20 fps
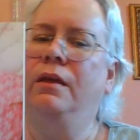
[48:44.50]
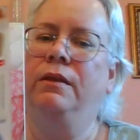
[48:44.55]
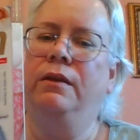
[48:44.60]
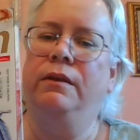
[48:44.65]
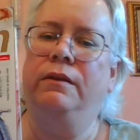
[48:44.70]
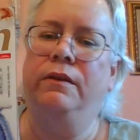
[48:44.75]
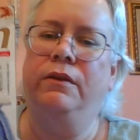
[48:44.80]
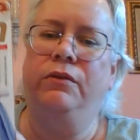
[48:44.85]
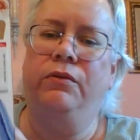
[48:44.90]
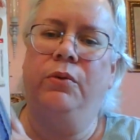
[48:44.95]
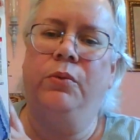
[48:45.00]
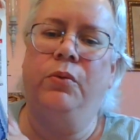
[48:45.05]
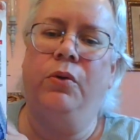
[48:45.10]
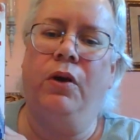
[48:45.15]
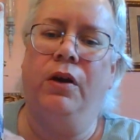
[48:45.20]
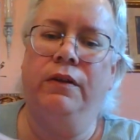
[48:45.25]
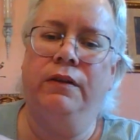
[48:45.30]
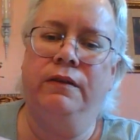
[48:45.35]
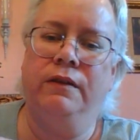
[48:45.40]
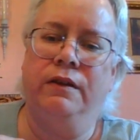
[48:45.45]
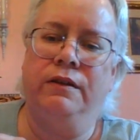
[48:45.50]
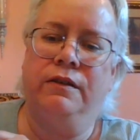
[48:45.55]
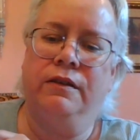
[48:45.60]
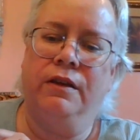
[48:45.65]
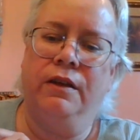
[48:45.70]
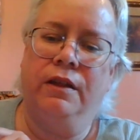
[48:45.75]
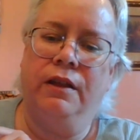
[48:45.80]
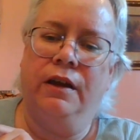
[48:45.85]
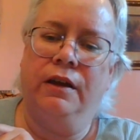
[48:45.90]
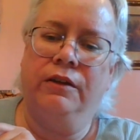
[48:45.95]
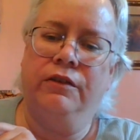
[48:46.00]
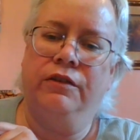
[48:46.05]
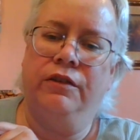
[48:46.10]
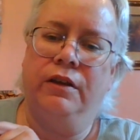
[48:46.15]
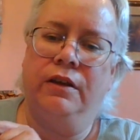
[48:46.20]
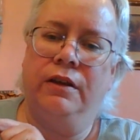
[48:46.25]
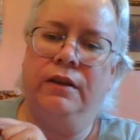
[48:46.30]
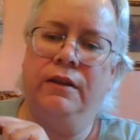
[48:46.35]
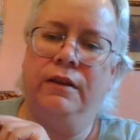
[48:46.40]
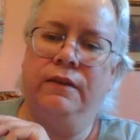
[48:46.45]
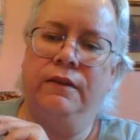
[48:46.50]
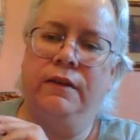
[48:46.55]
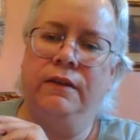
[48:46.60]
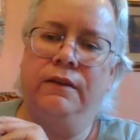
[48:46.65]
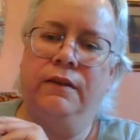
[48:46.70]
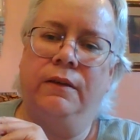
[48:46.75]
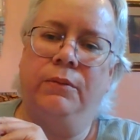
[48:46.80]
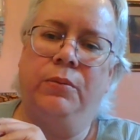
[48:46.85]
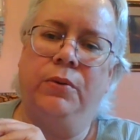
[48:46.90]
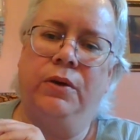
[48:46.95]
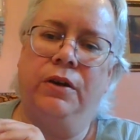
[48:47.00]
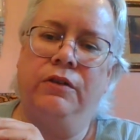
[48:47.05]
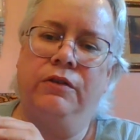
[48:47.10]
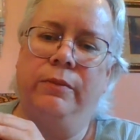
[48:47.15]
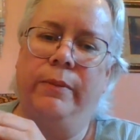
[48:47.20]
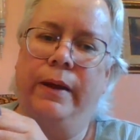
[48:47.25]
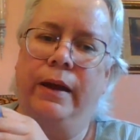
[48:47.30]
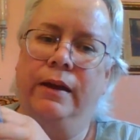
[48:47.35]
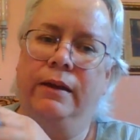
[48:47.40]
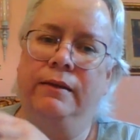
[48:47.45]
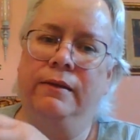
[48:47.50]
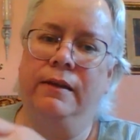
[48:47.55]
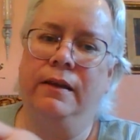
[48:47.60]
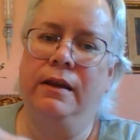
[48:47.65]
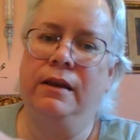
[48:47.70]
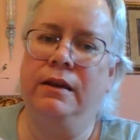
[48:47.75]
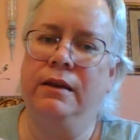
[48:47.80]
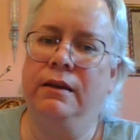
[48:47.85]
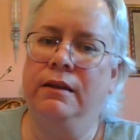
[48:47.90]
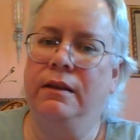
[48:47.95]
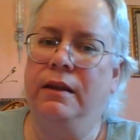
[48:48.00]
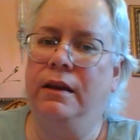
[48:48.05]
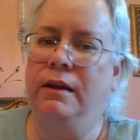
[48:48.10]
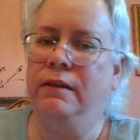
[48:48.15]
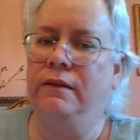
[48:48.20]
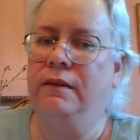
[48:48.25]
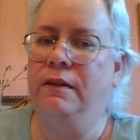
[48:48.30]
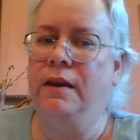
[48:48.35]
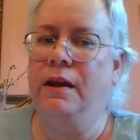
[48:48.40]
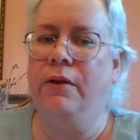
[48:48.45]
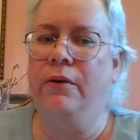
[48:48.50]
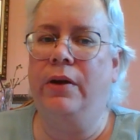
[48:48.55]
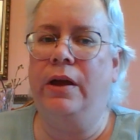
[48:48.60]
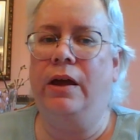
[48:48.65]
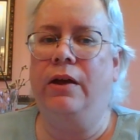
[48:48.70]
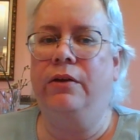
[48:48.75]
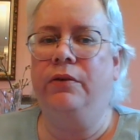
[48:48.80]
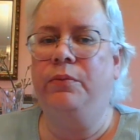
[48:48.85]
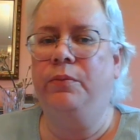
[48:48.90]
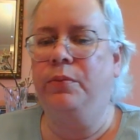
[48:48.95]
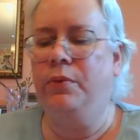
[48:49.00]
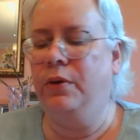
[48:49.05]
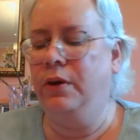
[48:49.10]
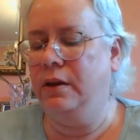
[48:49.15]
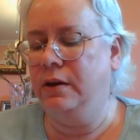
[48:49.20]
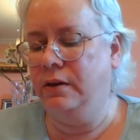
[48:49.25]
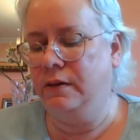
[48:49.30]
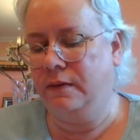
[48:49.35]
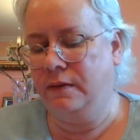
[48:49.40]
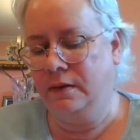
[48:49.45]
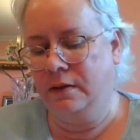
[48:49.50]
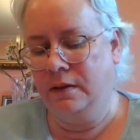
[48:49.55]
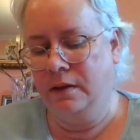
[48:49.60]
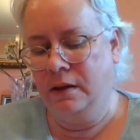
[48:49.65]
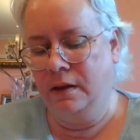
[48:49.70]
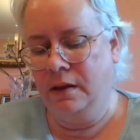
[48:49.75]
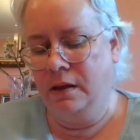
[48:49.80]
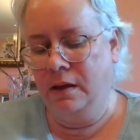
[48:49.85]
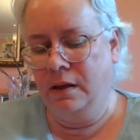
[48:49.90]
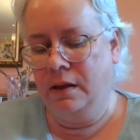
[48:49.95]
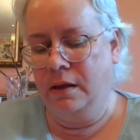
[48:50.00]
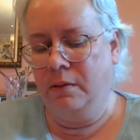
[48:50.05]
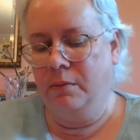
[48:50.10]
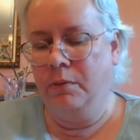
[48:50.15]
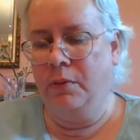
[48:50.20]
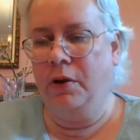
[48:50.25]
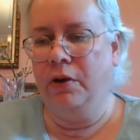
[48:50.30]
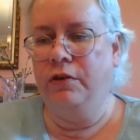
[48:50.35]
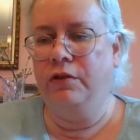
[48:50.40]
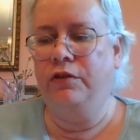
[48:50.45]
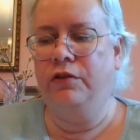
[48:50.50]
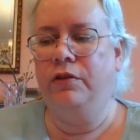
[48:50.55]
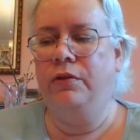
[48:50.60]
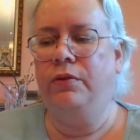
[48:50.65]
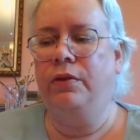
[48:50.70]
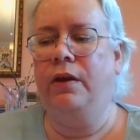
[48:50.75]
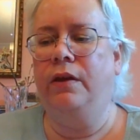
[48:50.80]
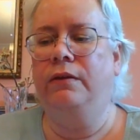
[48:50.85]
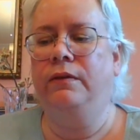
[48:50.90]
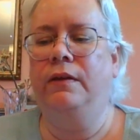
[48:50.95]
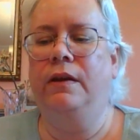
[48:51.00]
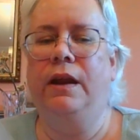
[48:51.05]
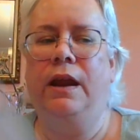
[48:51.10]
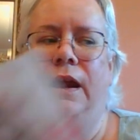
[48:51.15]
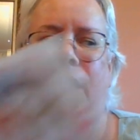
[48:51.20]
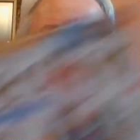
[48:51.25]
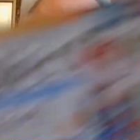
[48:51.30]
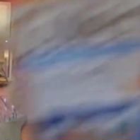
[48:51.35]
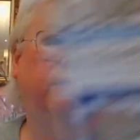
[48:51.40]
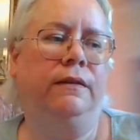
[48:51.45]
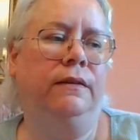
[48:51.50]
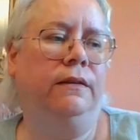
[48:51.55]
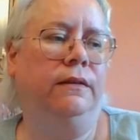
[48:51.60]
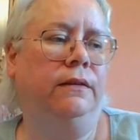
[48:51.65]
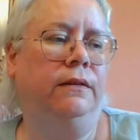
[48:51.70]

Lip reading: This is from Cross Stitch Collection. This is a British magazine that is now out of print. March 2008.